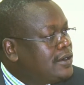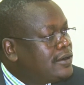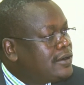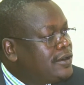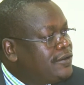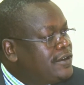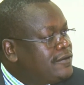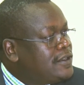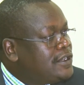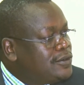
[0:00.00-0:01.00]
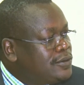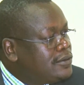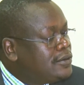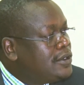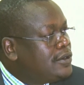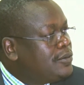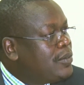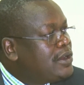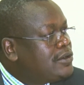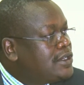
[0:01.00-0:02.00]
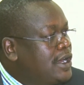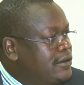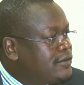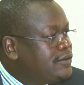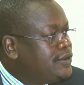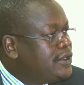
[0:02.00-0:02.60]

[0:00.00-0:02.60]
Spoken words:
or even if they do, may not have